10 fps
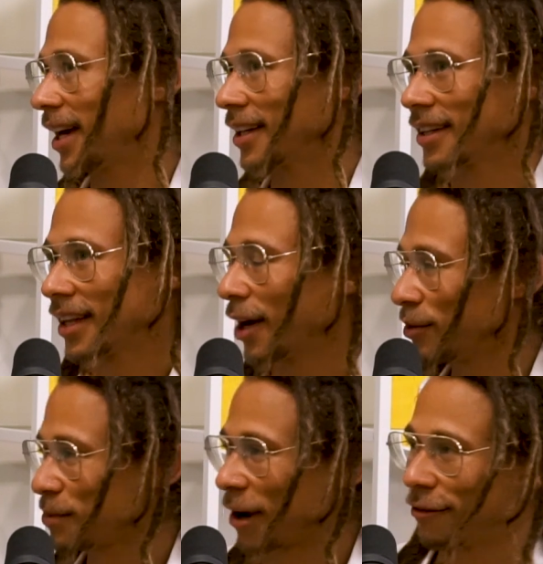That
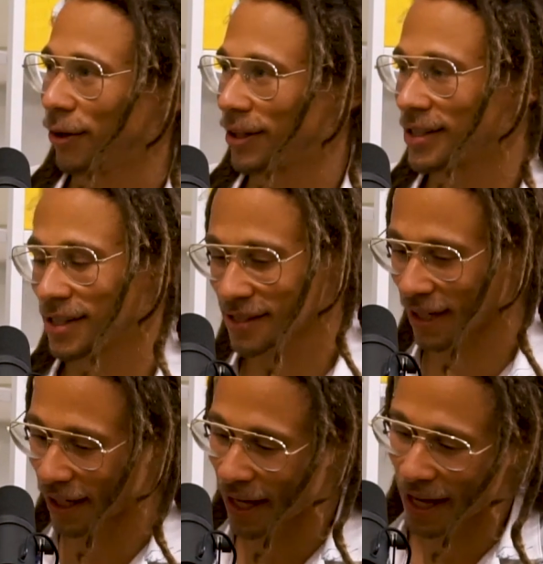was my focus. It's
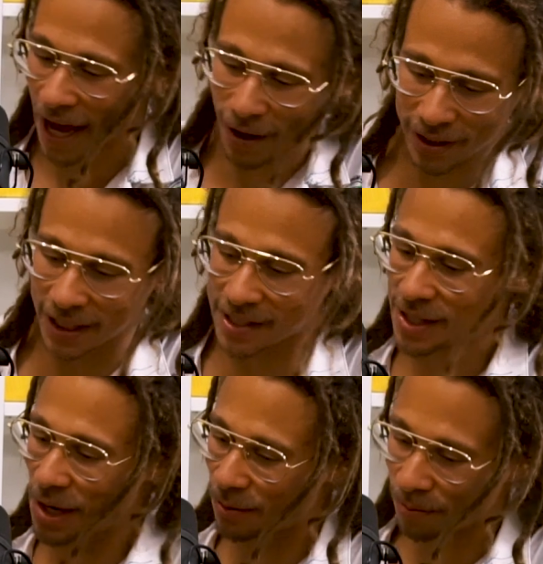like, how can I
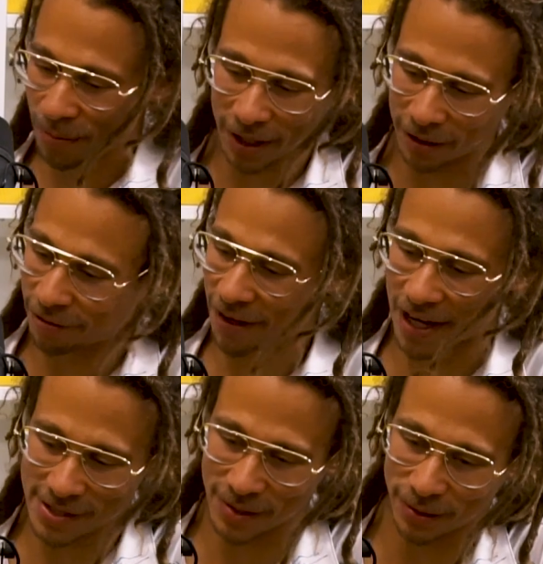skate better,
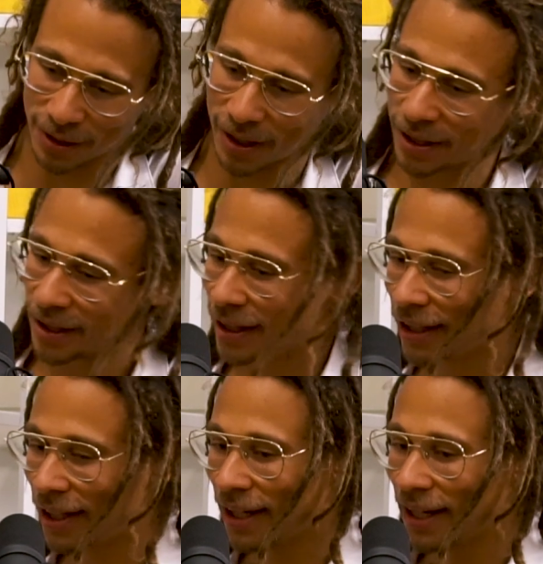faster, longer?
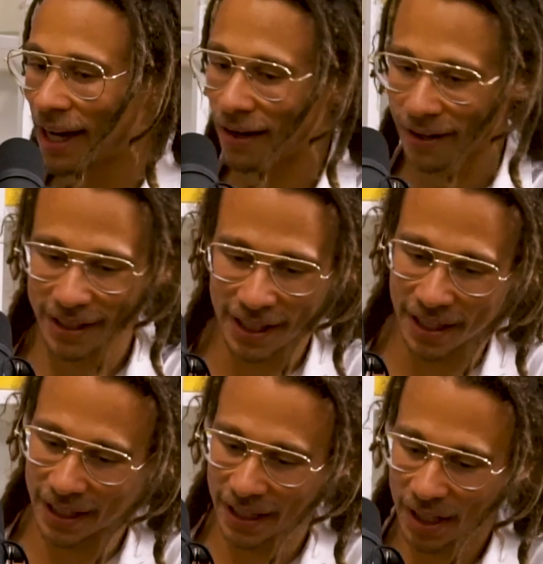How can
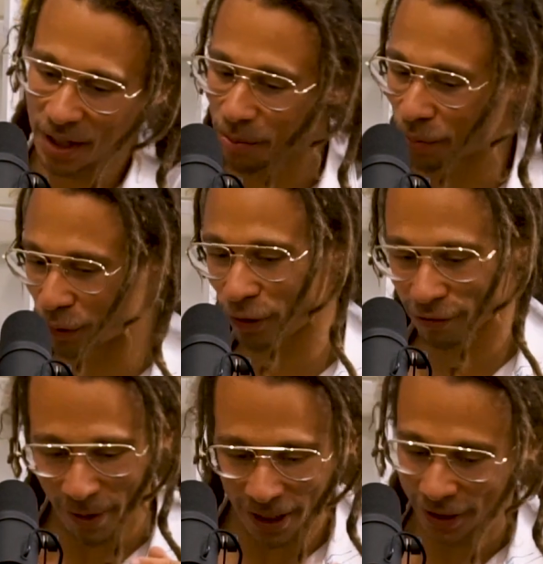I
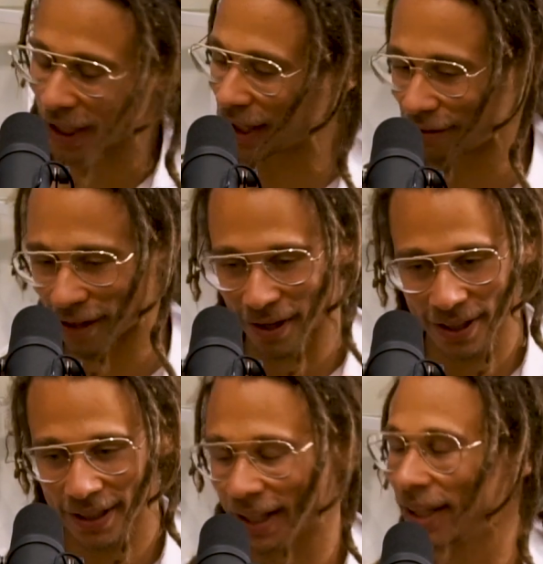improve my life? How
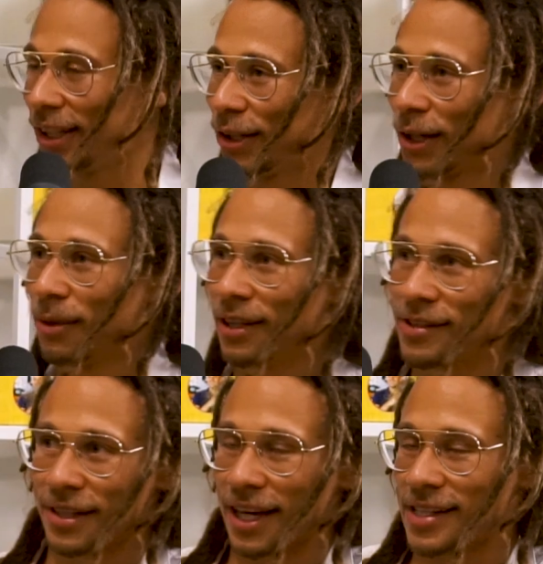can I, you know what I mean?
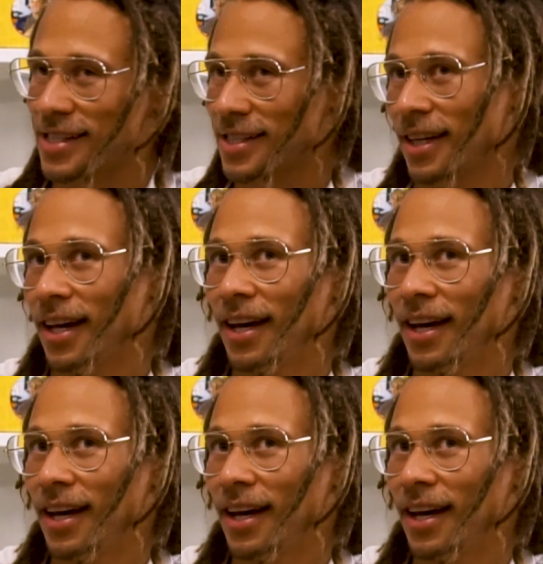So that's